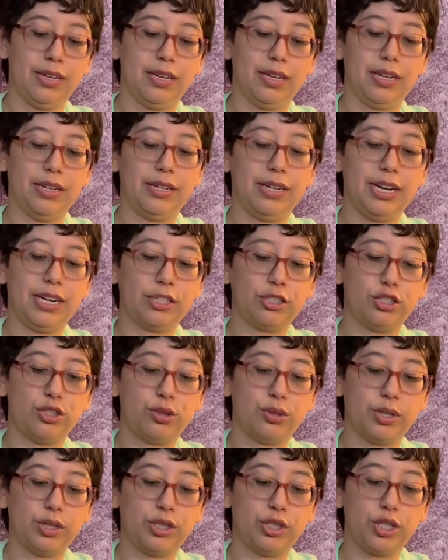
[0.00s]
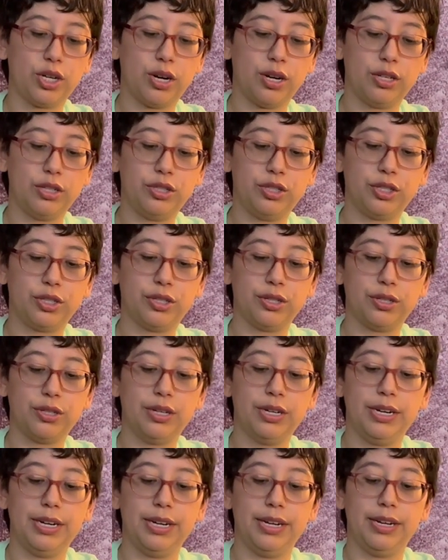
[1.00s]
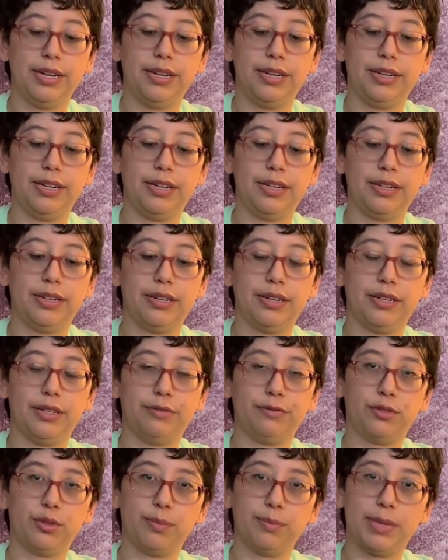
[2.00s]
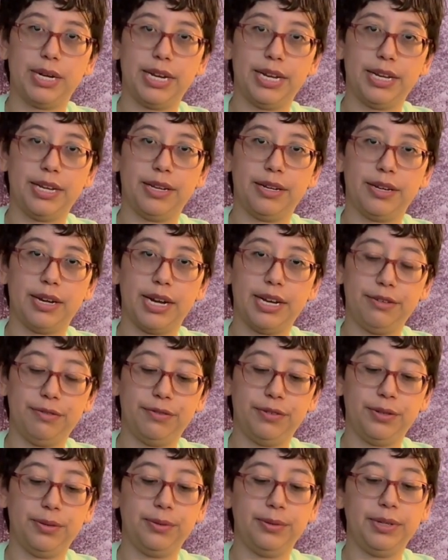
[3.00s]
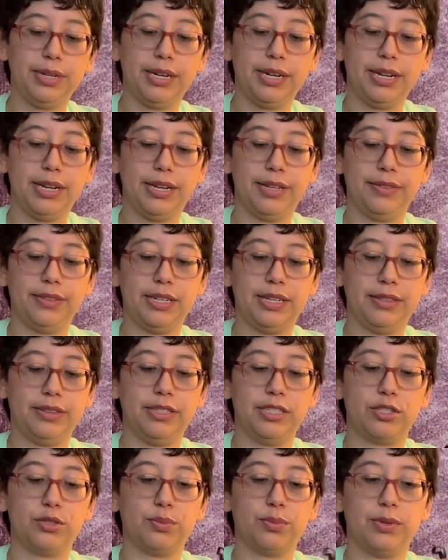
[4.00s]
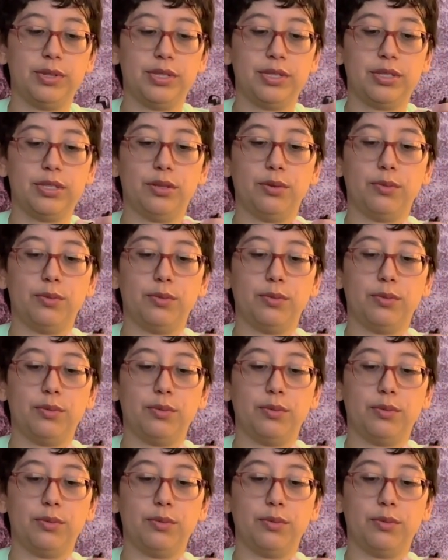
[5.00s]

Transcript: an extra charger for my iPhone, and then this was the